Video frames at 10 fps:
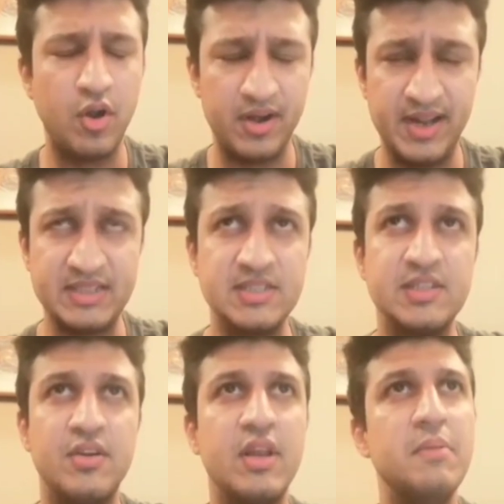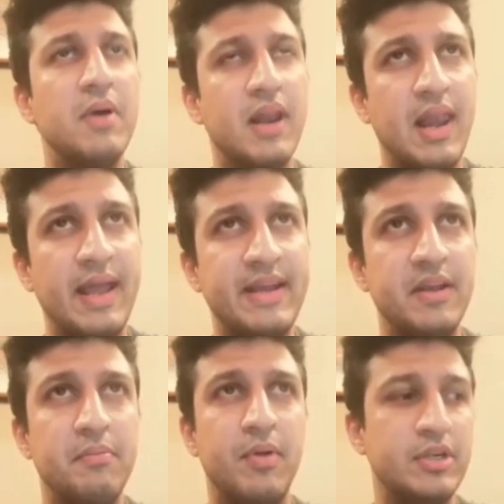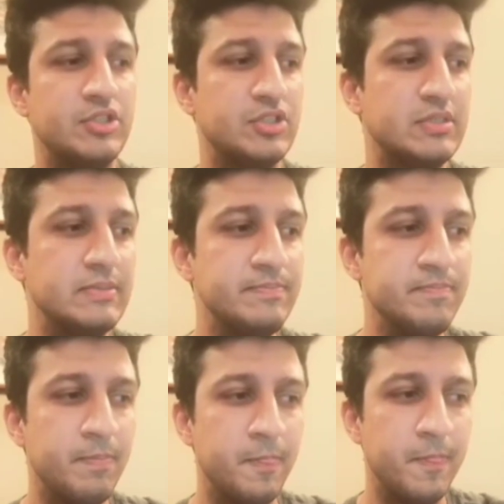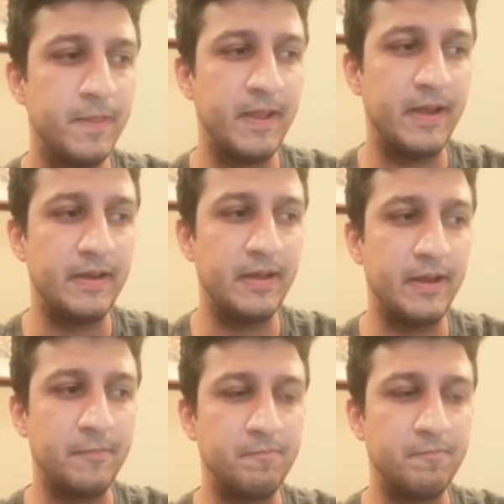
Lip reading: not necessarily, but like depression. And